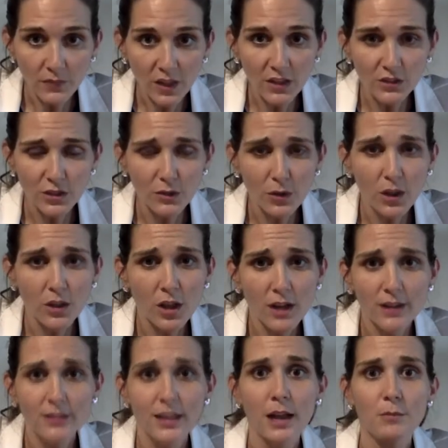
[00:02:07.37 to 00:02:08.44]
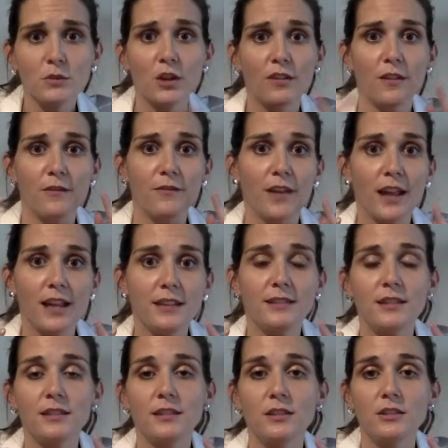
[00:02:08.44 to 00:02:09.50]
So a lot of times on the face,
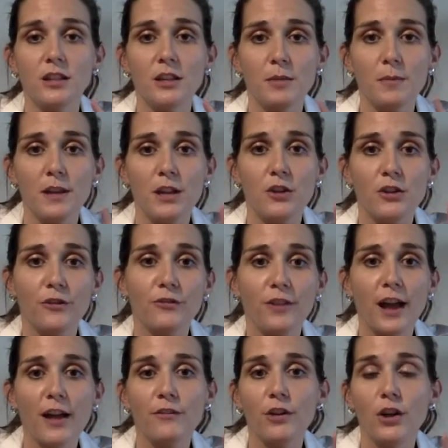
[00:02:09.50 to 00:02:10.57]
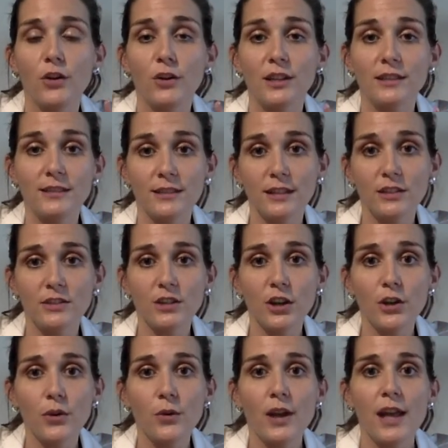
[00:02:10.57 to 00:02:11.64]
this is going to be your 5/0 and
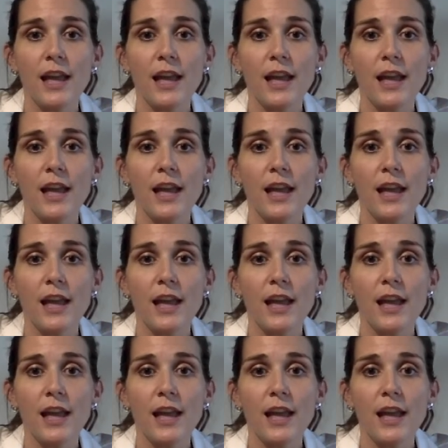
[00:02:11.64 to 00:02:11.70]
6/0.